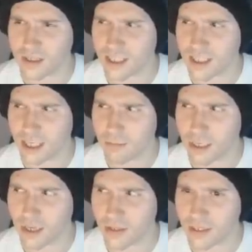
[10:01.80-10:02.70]

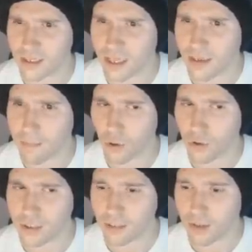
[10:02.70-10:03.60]
Seems like this is a
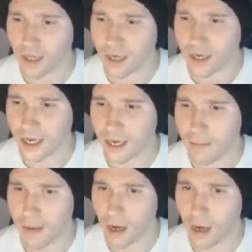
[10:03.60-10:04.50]
multiplayer
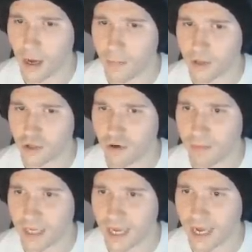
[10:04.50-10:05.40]
game, the
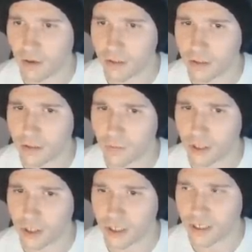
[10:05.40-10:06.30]
Trembling House,
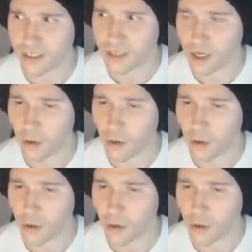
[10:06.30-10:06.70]
which is the